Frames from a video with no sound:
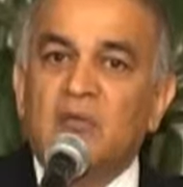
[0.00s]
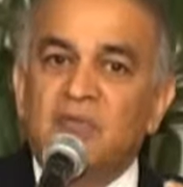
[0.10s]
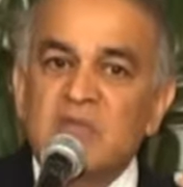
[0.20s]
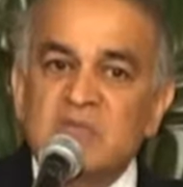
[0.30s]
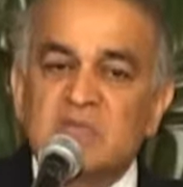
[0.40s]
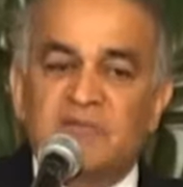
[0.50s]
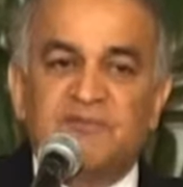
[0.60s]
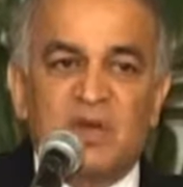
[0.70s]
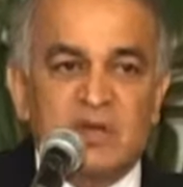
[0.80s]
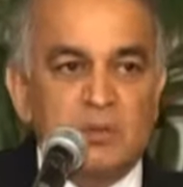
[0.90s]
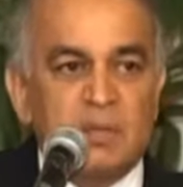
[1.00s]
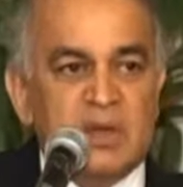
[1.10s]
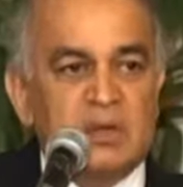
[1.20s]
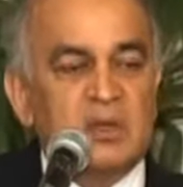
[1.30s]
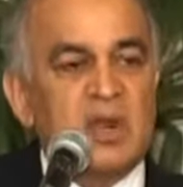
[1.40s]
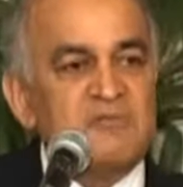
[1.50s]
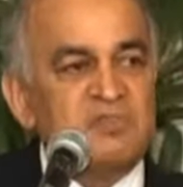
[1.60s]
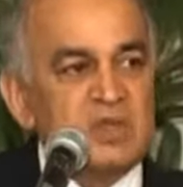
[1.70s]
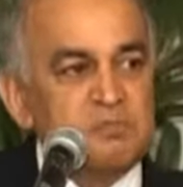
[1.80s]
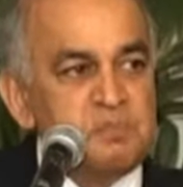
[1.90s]
these are fundamental and
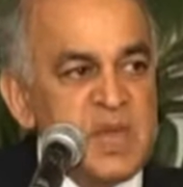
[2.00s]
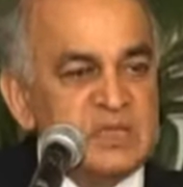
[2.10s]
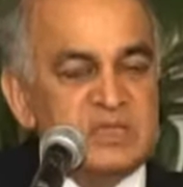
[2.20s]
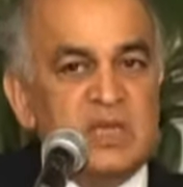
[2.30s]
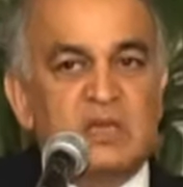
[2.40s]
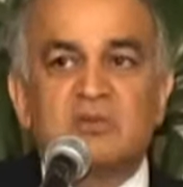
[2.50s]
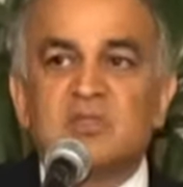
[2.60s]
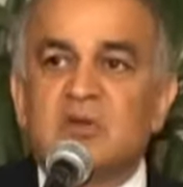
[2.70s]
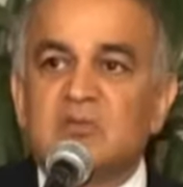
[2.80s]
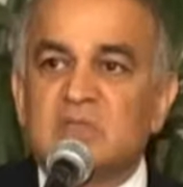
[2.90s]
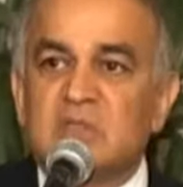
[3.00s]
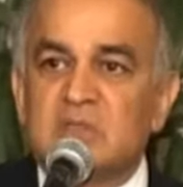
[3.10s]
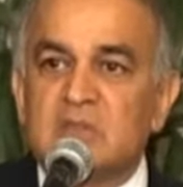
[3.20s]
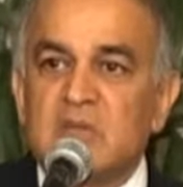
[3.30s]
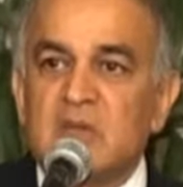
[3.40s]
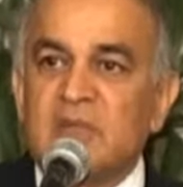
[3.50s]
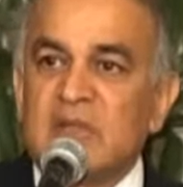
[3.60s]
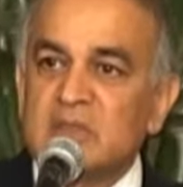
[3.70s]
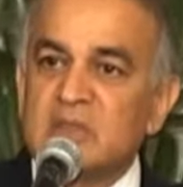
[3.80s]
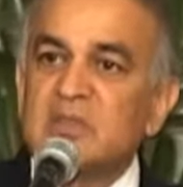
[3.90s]
very basic services
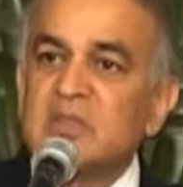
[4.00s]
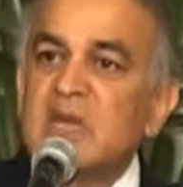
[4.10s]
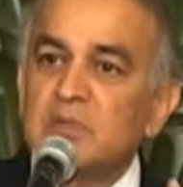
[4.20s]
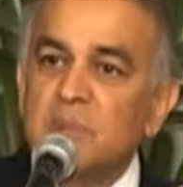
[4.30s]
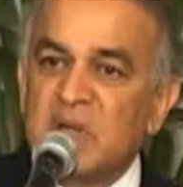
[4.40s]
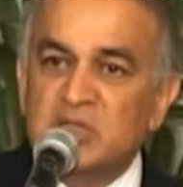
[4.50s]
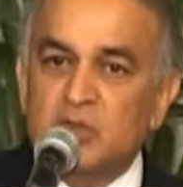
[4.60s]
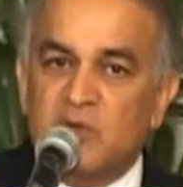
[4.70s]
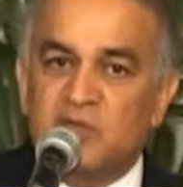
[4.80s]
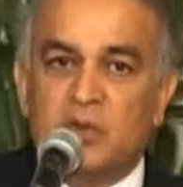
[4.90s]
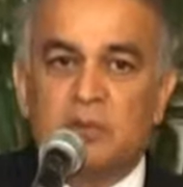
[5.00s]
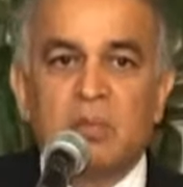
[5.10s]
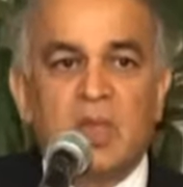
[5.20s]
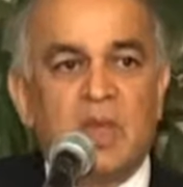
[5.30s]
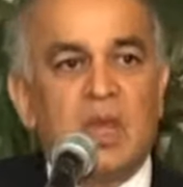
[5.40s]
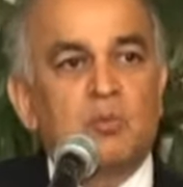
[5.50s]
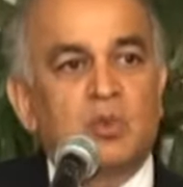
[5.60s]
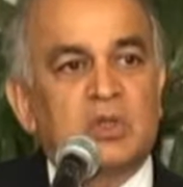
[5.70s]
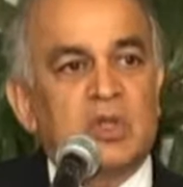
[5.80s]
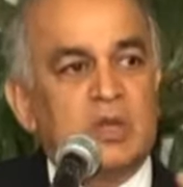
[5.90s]
that the state must offer. And
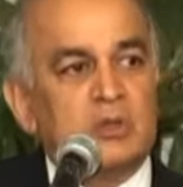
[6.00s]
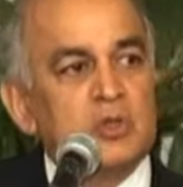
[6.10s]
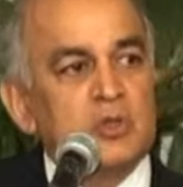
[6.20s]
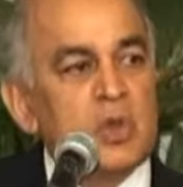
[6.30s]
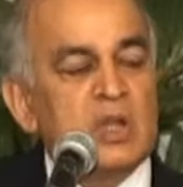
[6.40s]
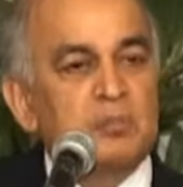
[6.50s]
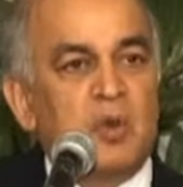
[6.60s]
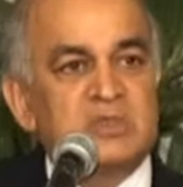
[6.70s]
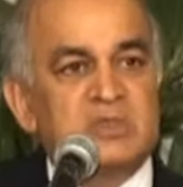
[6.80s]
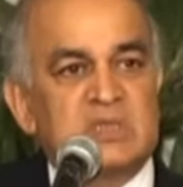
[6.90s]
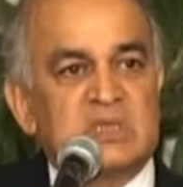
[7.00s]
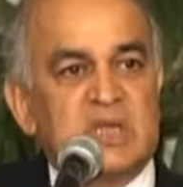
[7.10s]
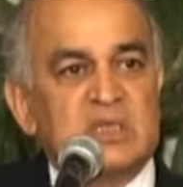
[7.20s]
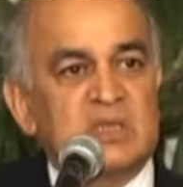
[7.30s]
what the new health policy says